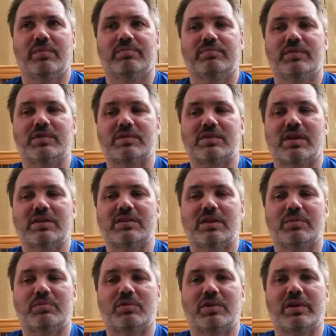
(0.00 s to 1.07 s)
disgusting
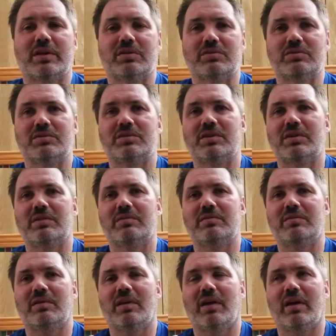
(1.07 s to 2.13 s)
burritos that
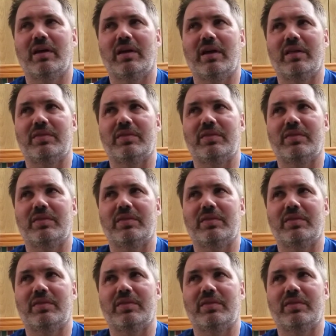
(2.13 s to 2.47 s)
I